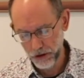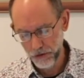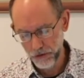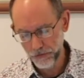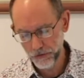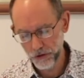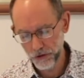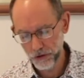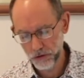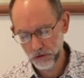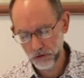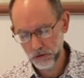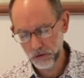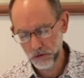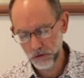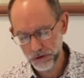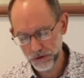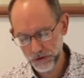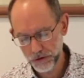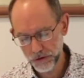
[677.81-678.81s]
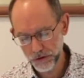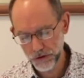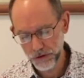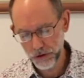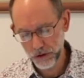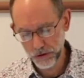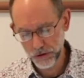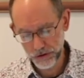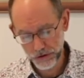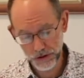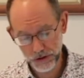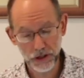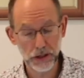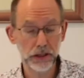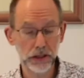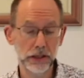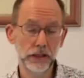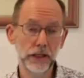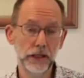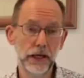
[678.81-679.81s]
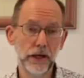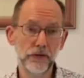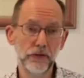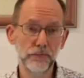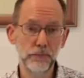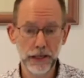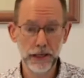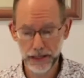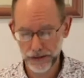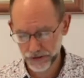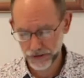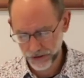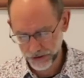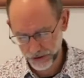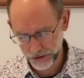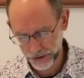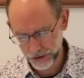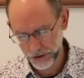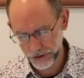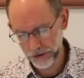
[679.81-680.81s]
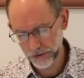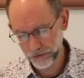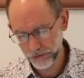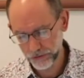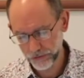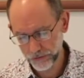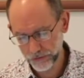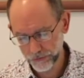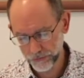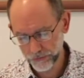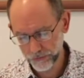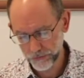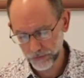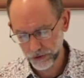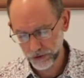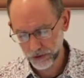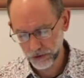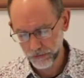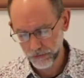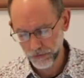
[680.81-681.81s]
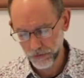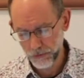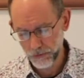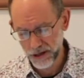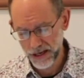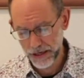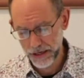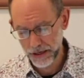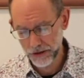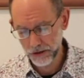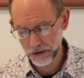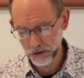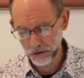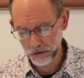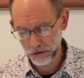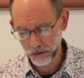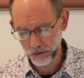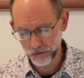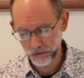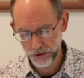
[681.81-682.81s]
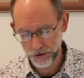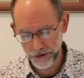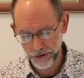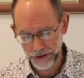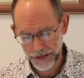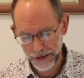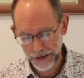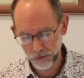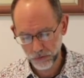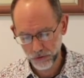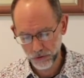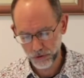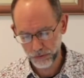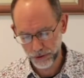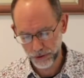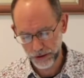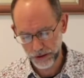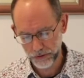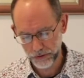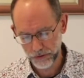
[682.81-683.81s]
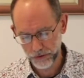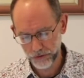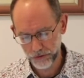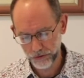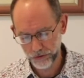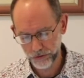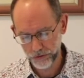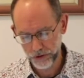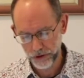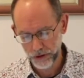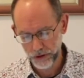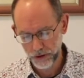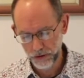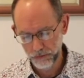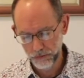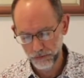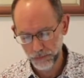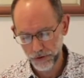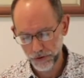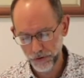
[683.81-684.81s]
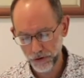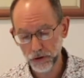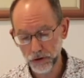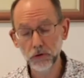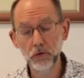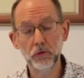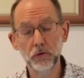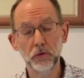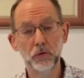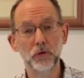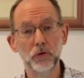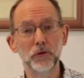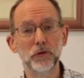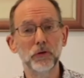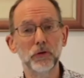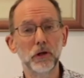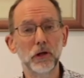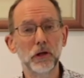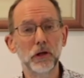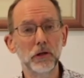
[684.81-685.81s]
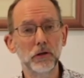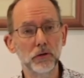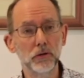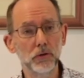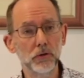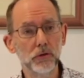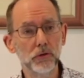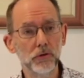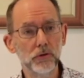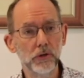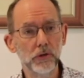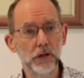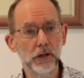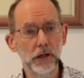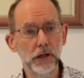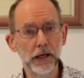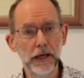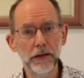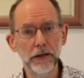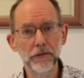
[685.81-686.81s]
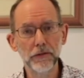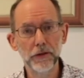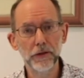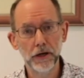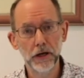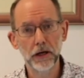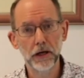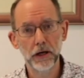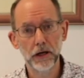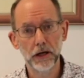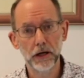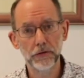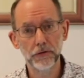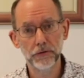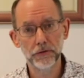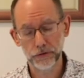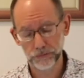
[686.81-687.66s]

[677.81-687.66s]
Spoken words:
For the Lord does not see as man sees, for man looks at the outward appearance, but the Lord looks at the heart.